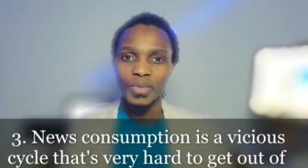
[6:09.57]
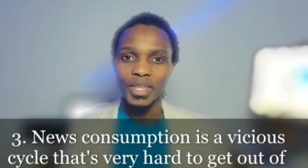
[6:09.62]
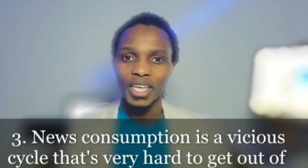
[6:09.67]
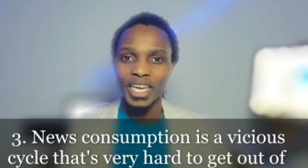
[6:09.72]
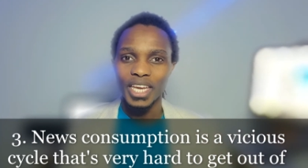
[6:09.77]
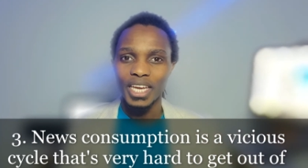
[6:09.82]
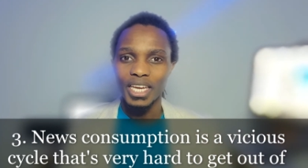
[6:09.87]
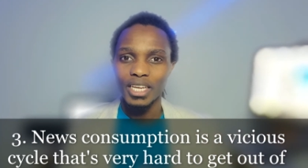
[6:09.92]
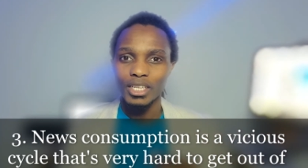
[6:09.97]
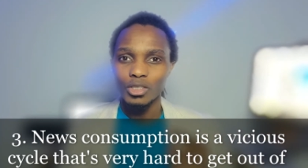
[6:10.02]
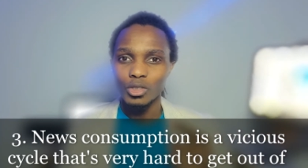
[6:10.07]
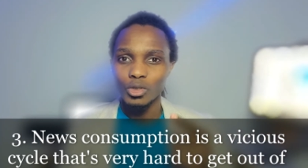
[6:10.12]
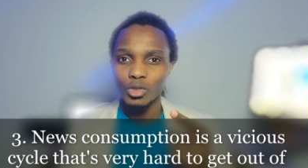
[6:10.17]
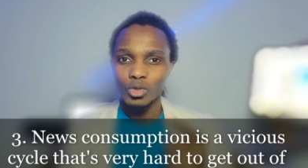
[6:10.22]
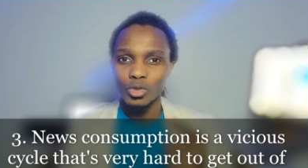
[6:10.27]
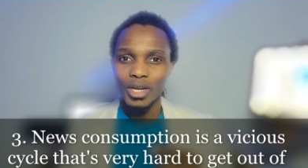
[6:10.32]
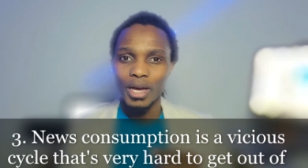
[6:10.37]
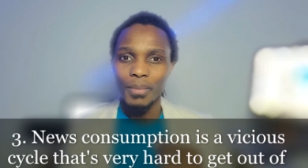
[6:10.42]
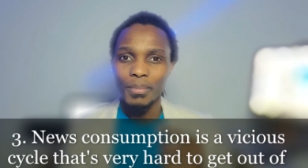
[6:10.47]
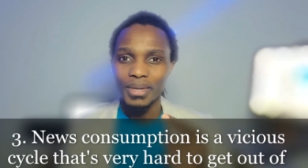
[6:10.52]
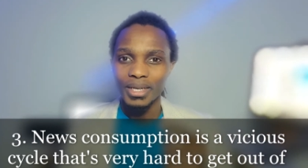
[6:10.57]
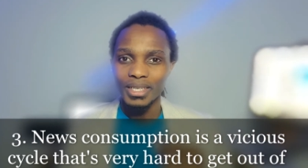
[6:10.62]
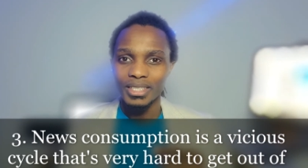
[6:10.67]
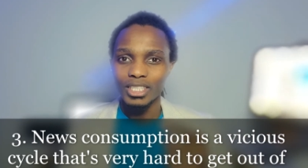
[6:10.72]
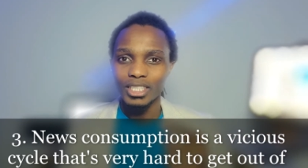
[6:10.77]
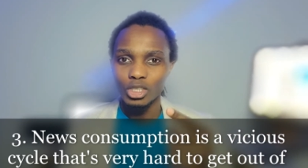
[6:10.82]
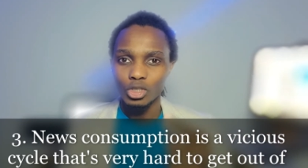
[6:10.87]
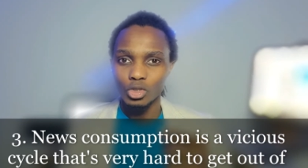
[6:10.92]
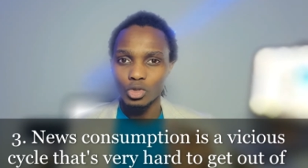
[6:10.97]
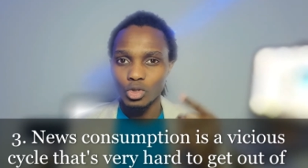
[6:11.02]
and you're not paying
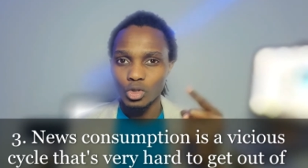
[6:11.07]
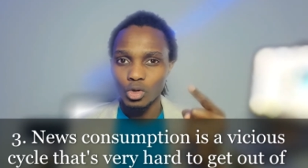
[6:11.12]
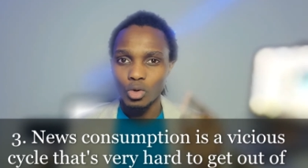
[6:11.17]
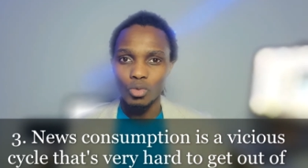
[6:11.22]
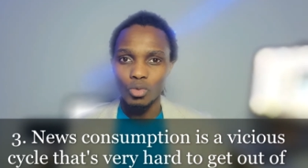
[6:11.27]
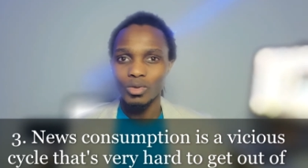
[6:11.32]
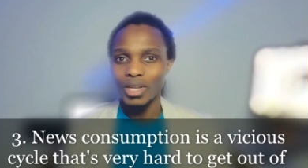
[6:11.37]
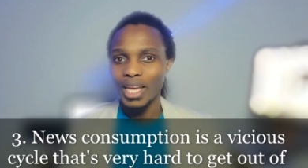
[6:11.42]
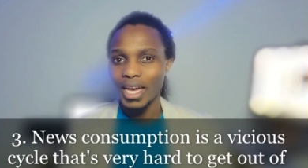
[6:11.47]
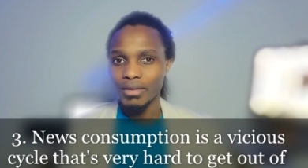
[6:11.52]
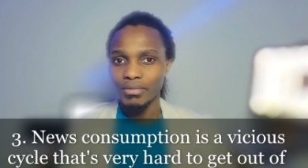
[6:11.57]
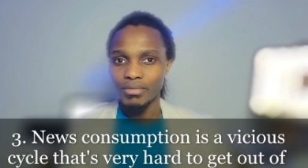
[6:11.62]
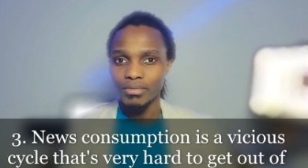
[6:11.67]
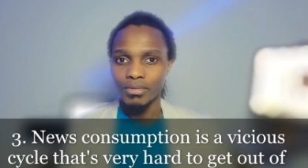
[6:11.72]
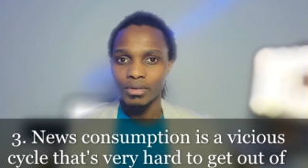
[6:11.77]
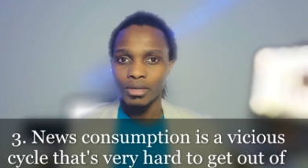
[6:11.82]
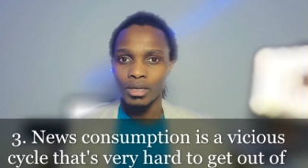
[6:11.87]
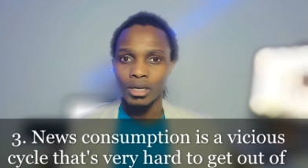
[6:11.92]
attention to your own life.